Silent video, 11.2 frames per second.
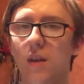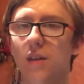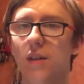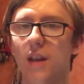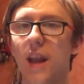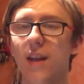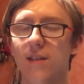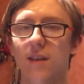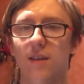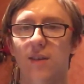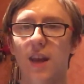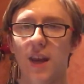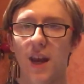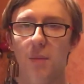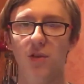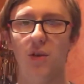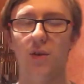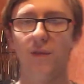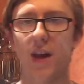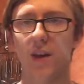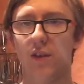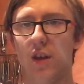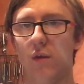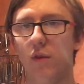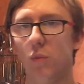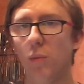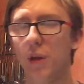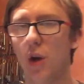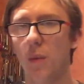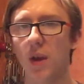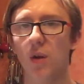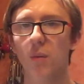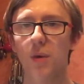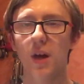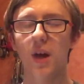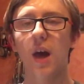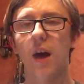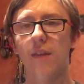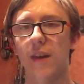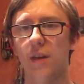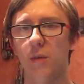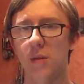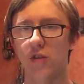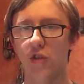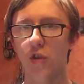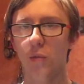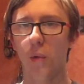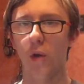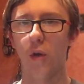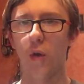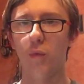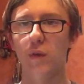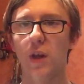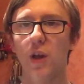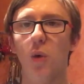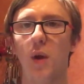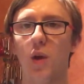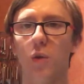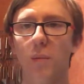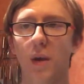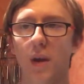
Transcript: the second episode of that series will be going up, and then there'll be 2 more hopefully going up